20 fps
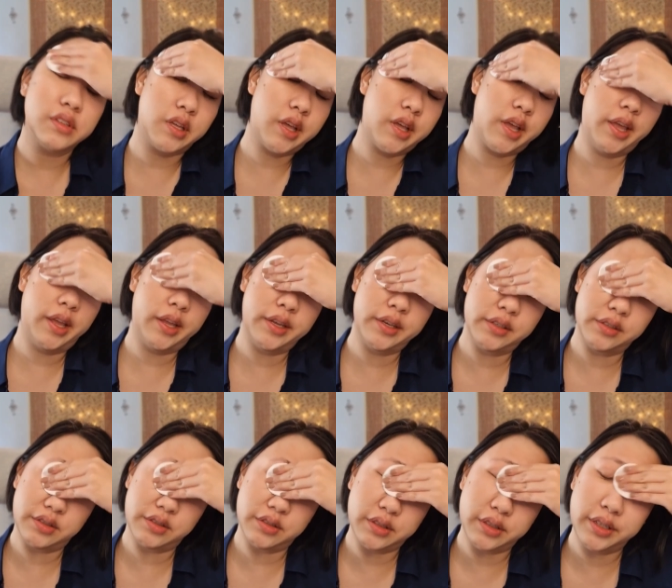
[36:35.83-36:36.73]

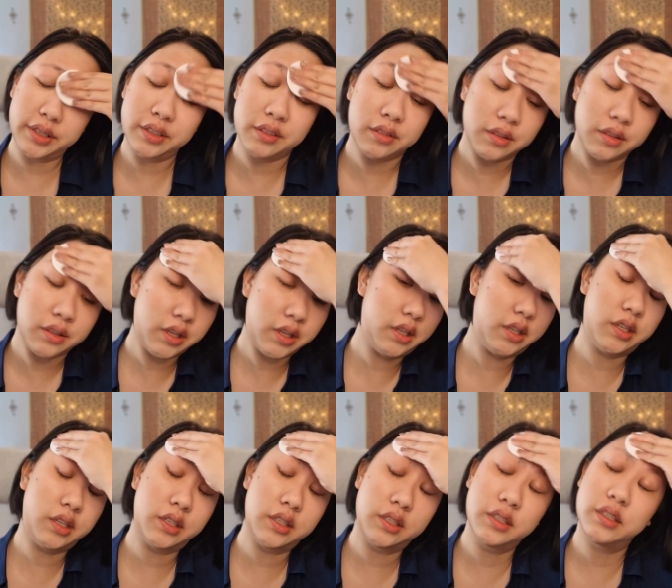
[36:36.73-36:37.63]
And in
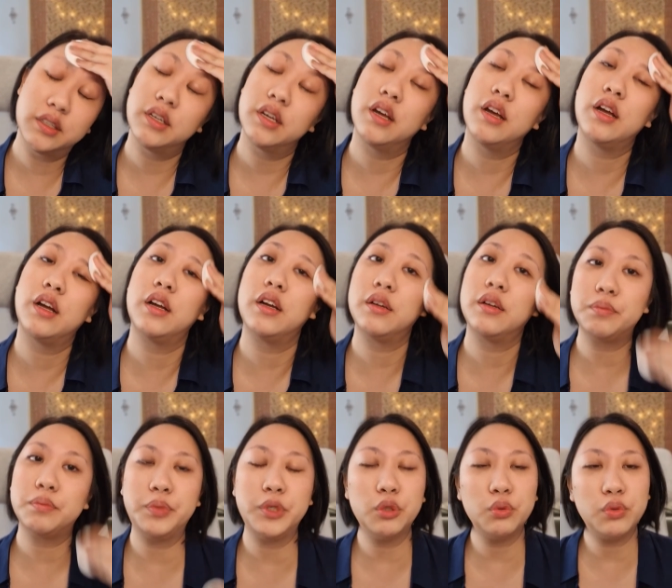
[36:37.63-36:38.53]
the
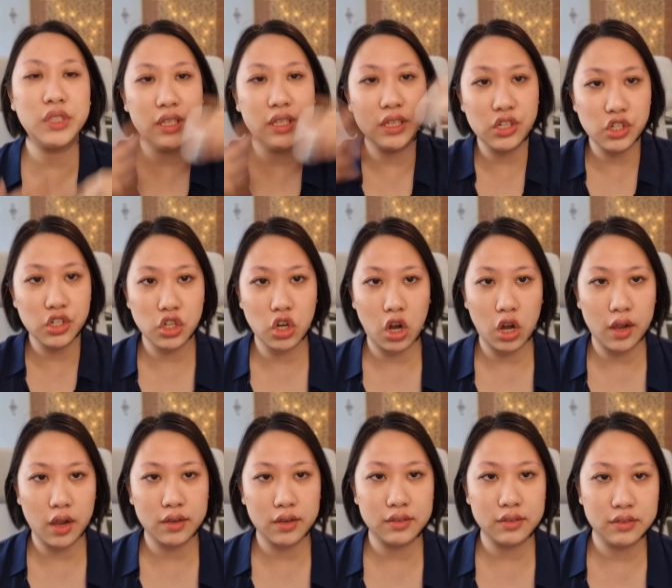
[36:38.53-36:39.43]
beauty
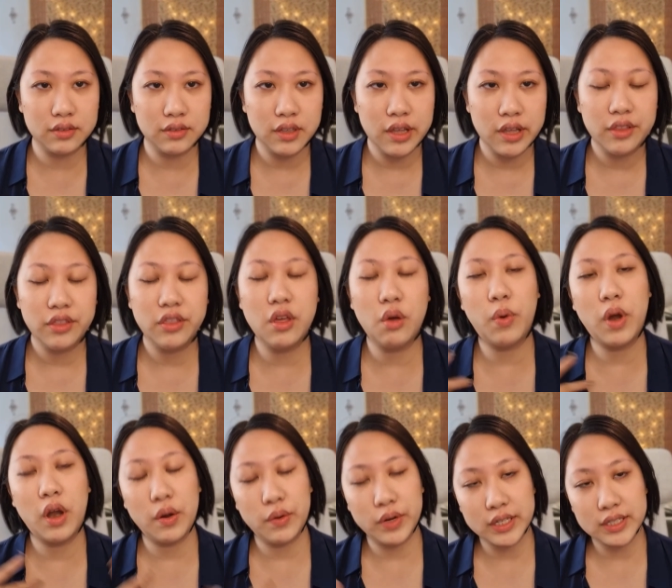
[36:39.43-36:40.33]
shot, they're
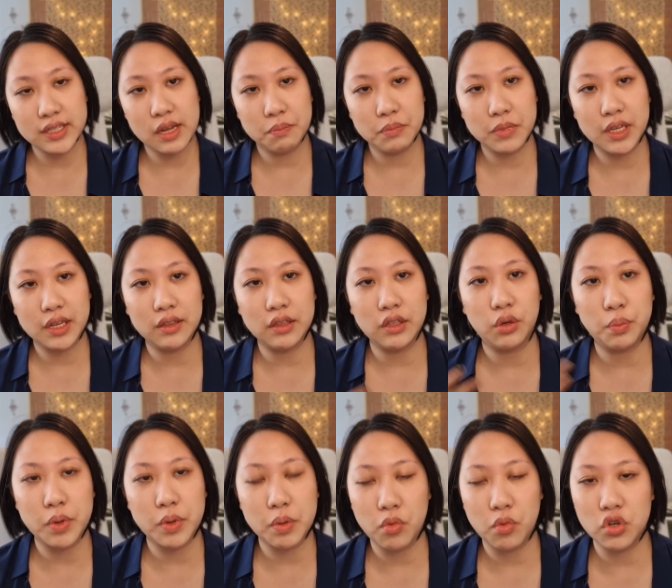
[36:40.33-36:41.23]
wearing something a little
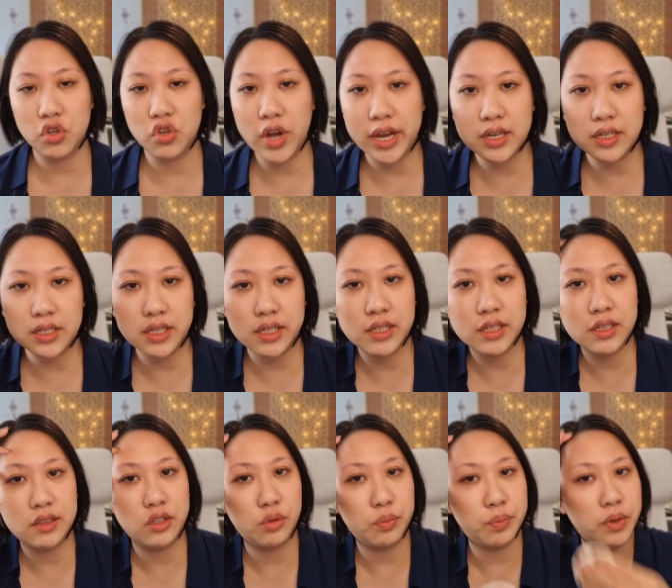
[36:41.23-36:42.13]
bit more trendy, a
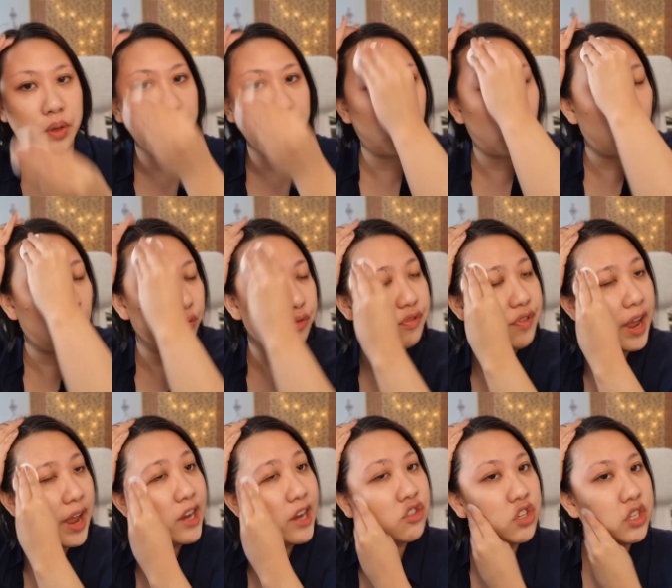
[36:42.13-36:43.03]
little bit more on
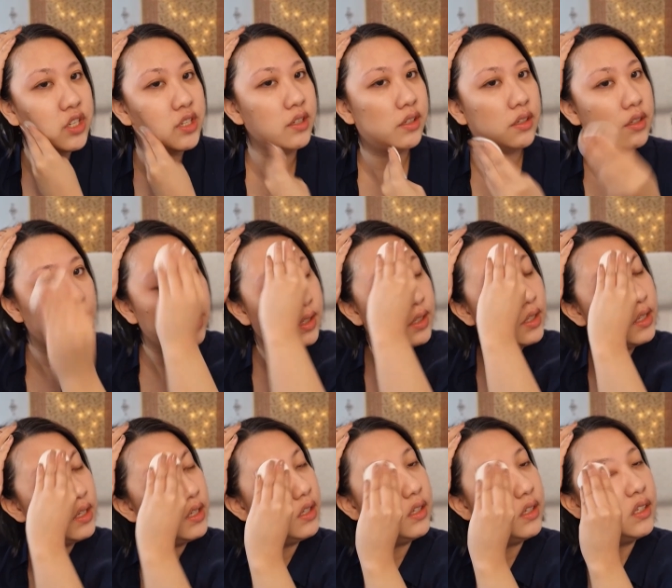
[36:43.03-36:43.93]
fashion.
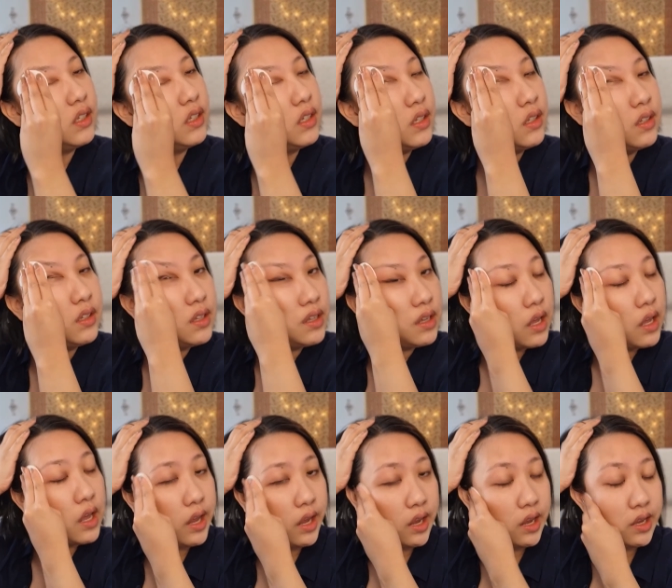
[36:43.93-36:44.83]

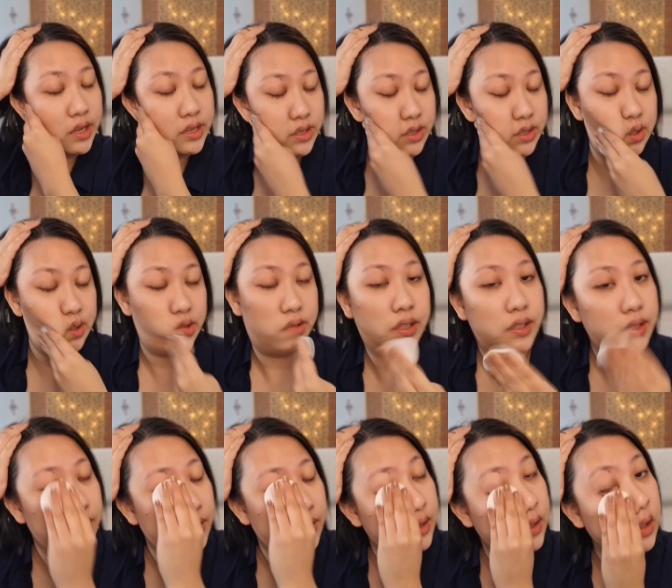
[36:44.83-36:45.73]
And
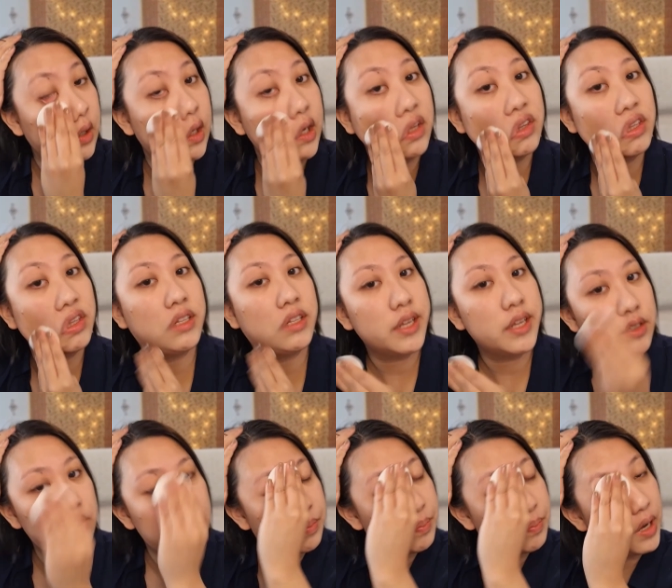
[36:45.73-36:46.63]
yeah, I think
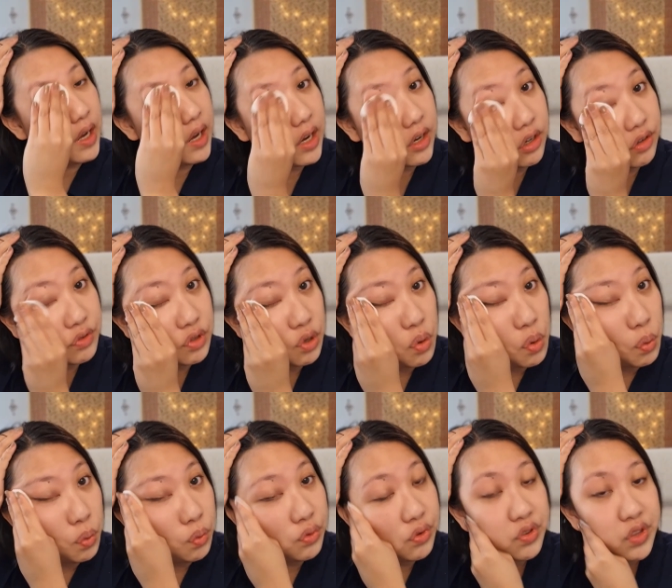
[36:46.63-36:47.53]
that's part of the
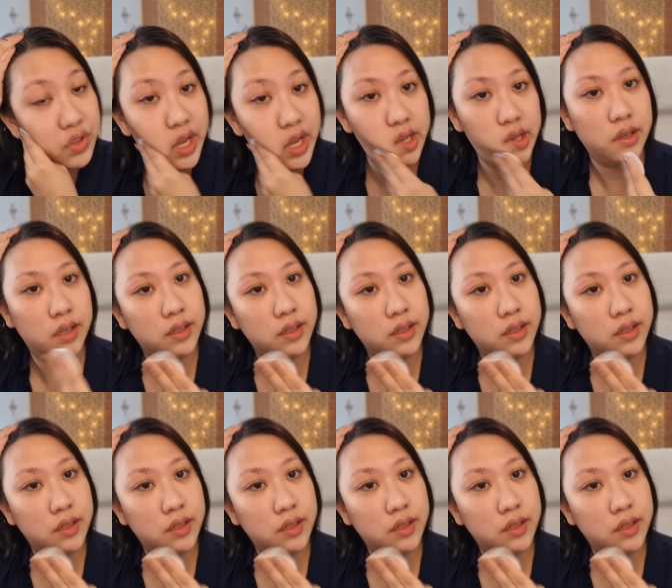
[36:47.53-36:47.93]
whole thing.